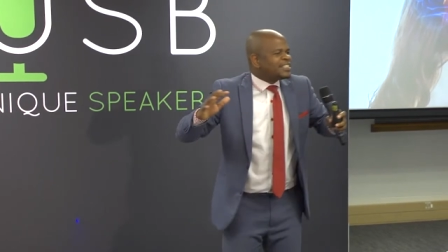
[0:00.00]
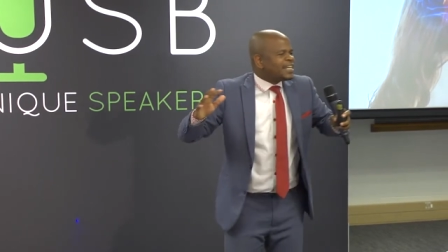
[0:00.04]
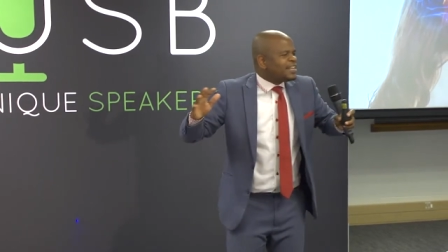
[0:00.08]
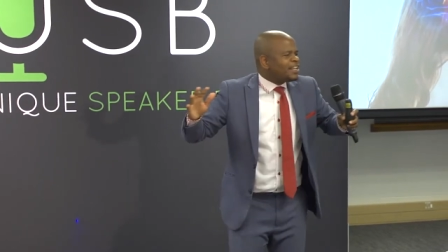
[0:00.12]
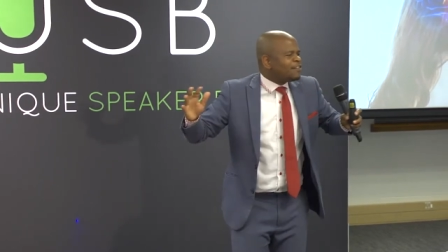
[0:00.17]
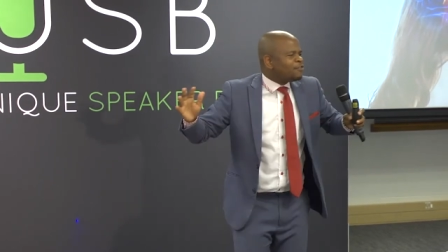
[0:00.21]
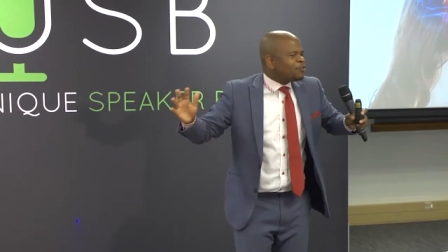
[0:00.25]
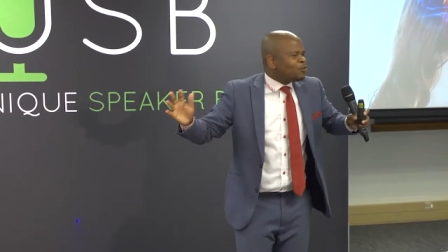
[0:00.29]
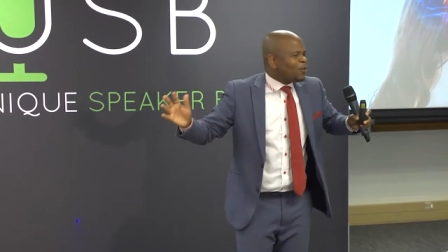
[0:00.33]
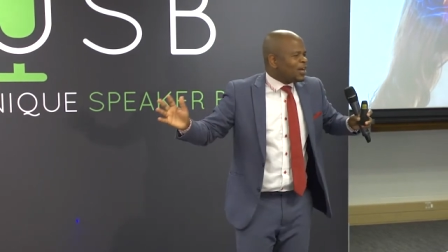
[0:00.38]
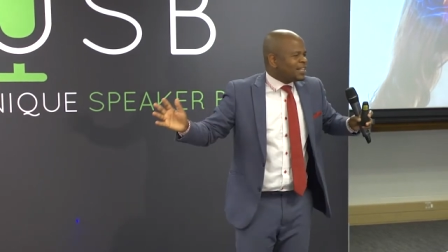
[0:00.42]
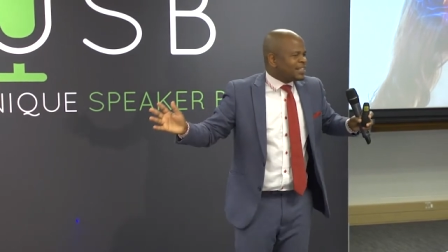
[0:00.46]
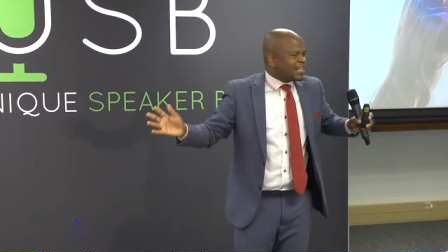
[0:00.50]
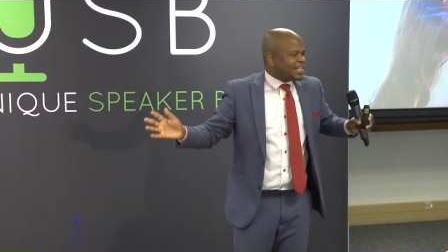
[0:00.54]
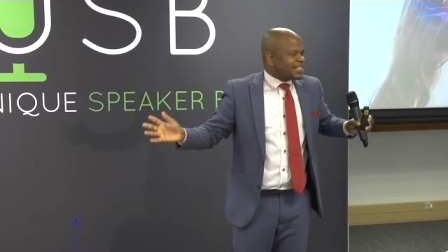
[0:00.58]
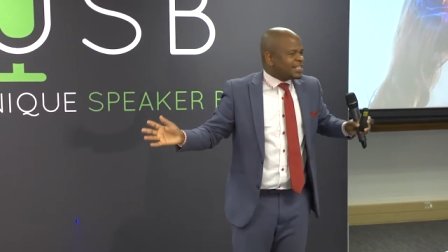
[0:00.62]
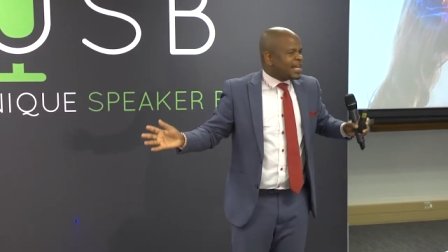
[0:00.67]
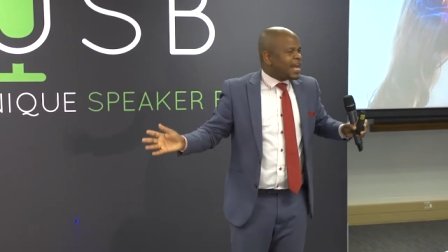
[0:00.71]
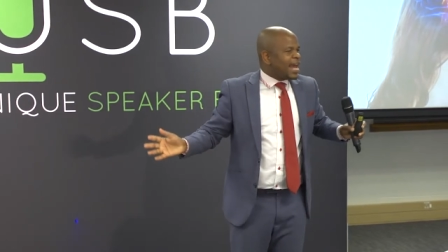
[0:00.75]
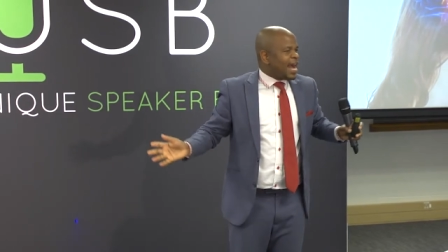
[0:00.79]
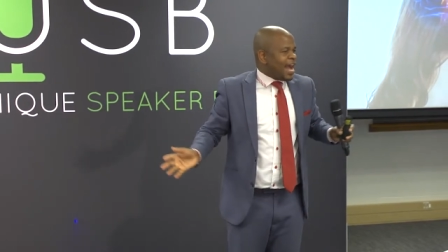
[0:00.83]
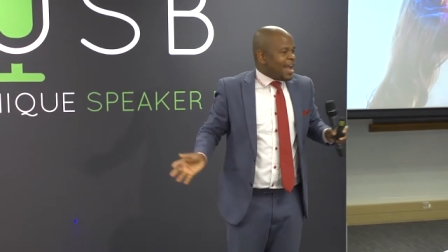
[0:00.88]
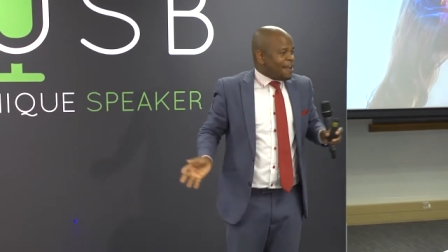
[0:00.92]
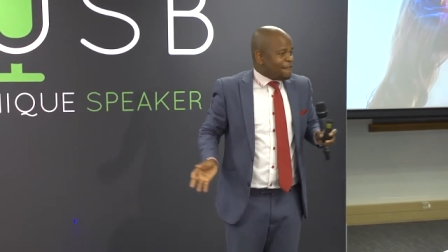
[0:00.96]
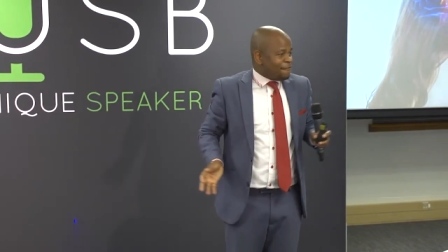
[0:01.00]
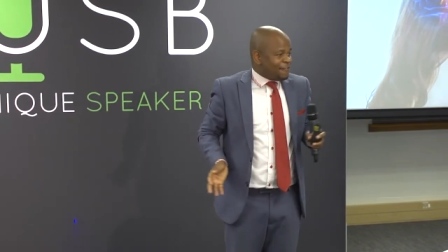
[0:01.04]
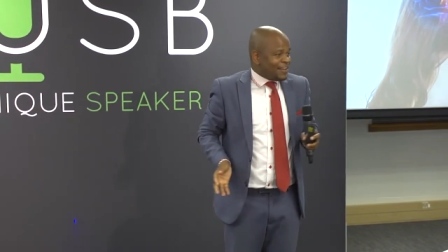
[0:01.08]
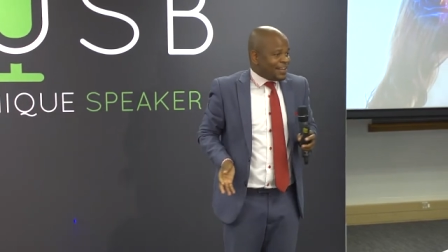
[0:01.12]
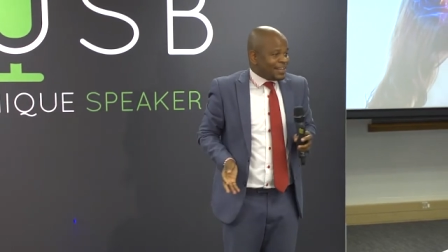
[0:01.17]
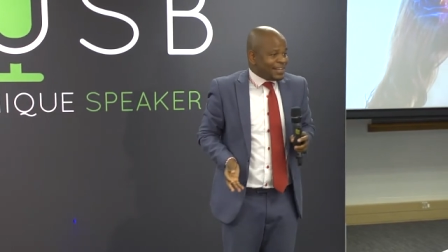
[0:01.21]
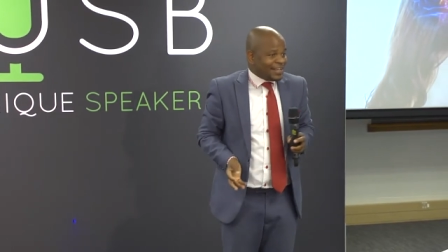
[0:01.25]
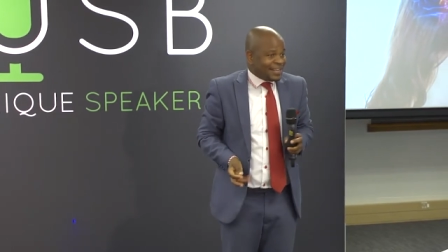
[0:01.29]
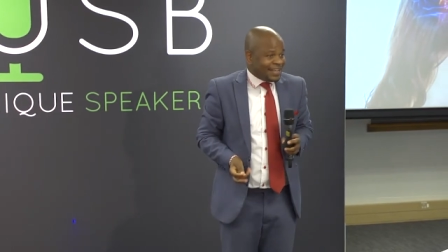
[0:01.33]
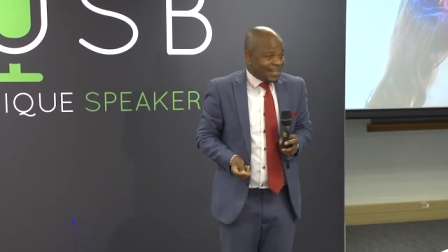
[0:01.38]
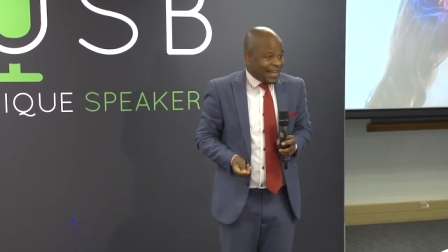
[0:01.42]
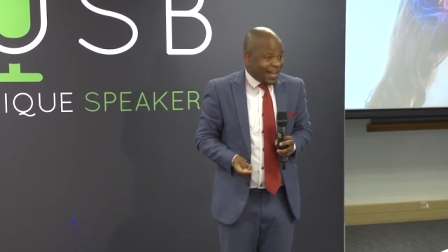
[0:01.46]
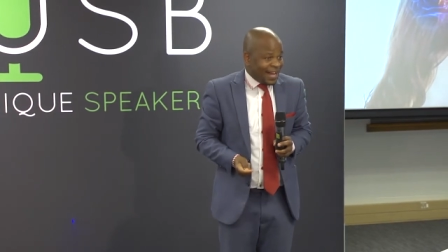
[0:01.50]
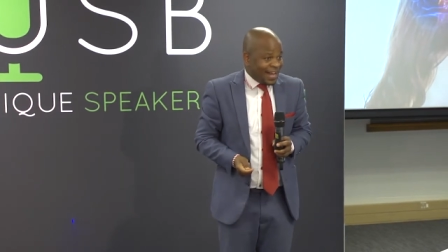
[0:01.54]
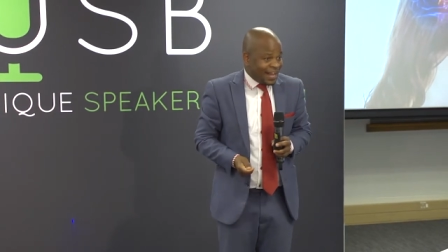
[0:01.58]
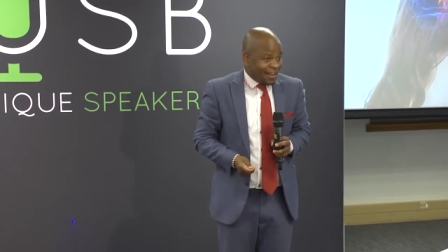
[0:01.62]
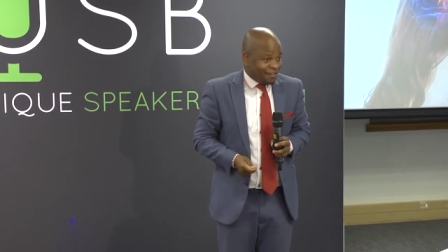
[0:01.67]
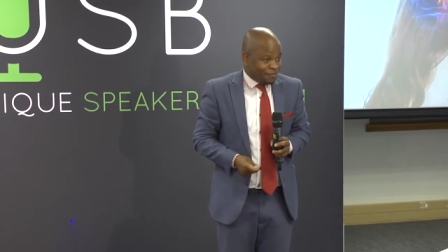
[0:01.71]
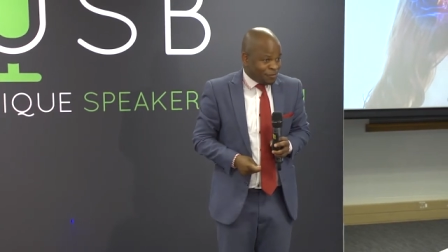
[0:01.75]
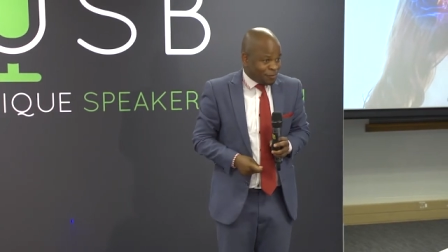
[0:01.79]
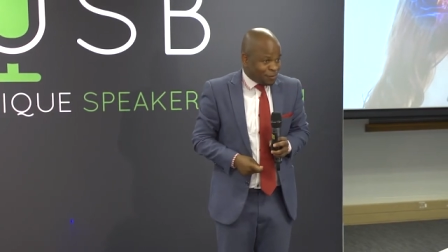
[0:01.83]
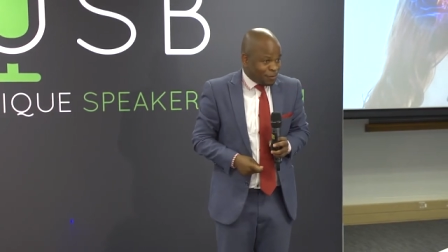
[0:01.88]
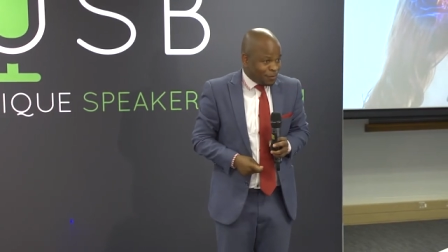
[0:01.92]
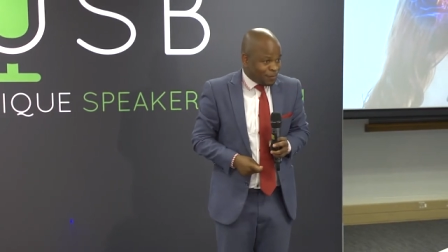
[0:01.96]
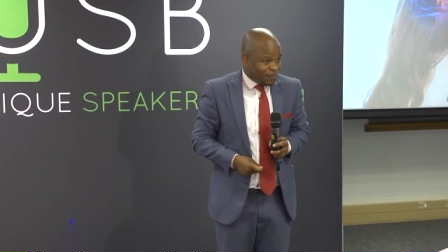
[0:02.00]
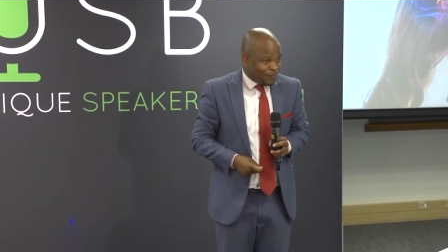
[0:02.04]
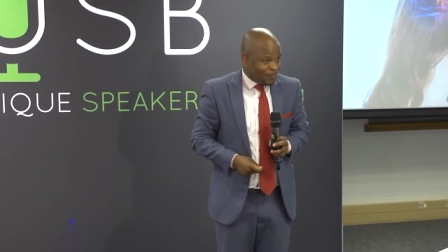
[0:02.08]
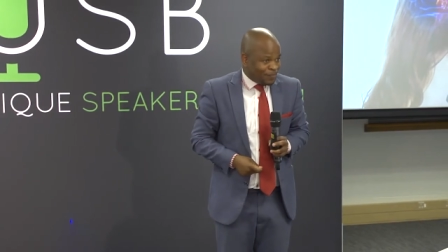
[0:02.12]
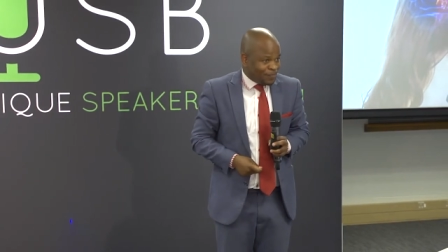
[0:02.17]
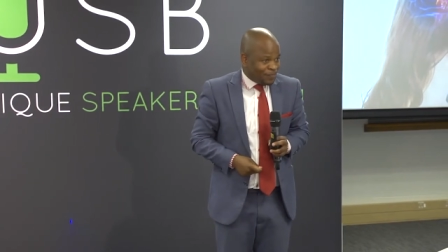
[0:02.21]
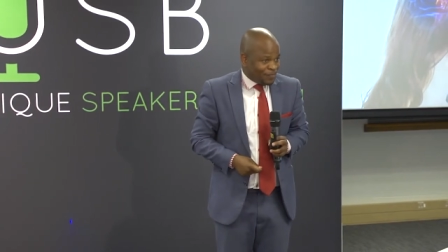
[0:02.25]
tell everyone that I fell in love, You